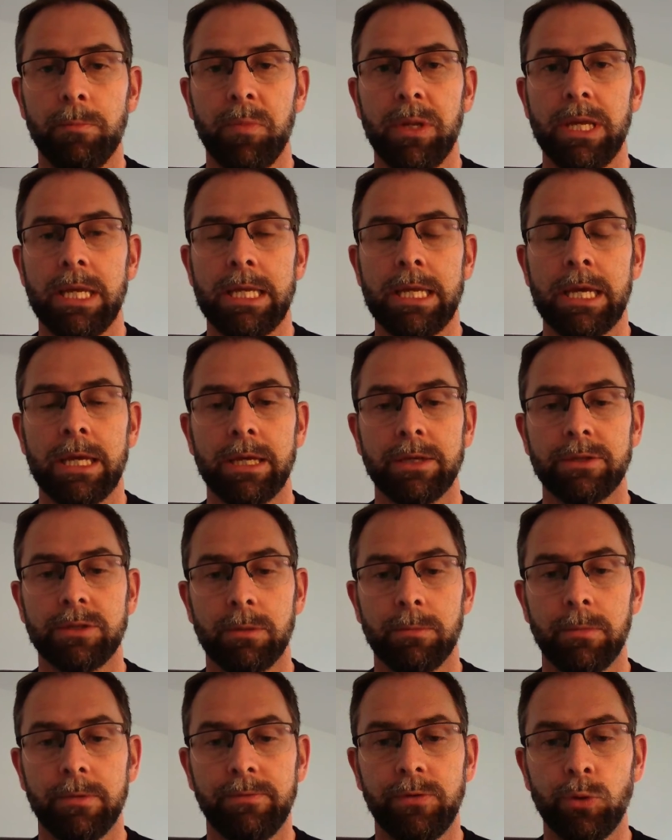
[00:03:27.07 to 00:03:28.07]
be
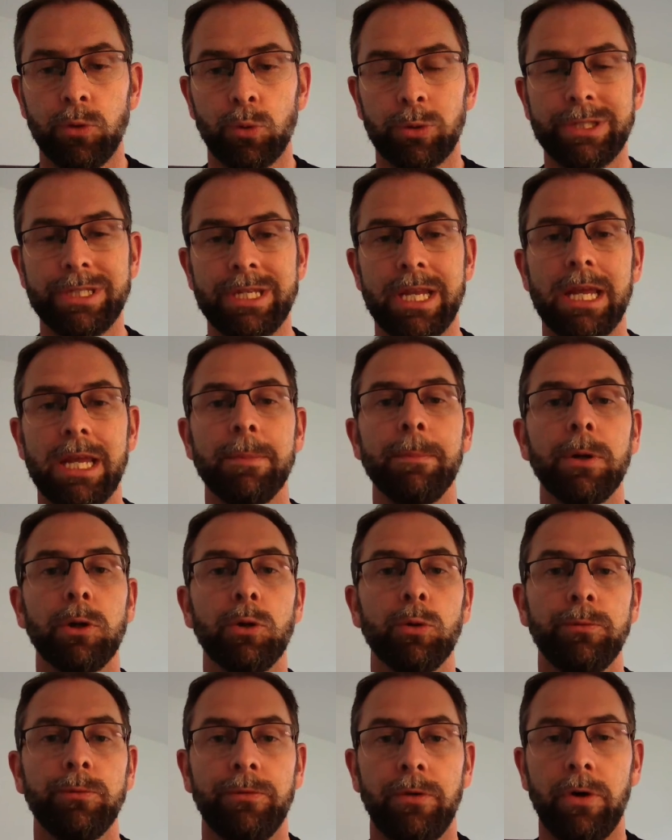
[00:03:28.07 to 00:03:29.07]
some of your
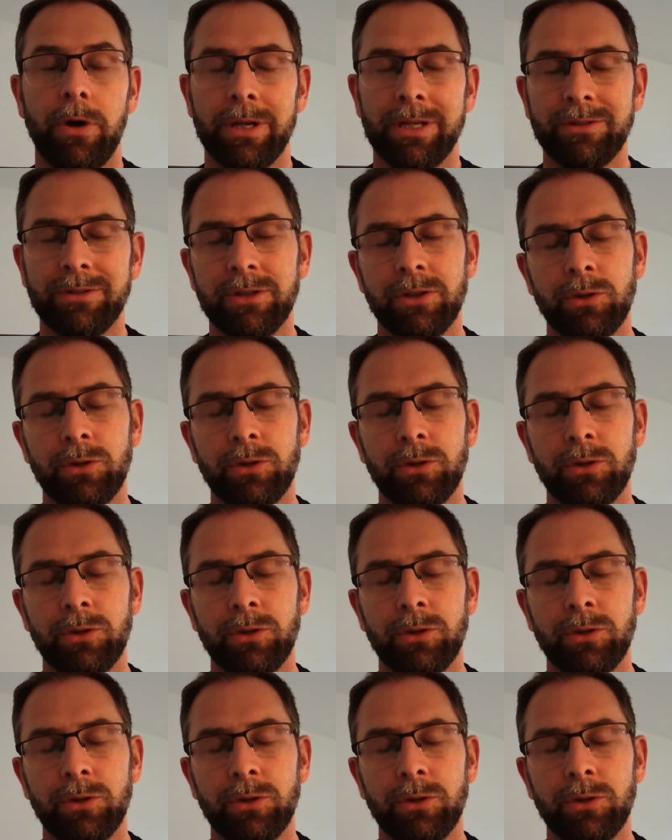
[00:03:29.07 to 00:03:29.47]
typical findings,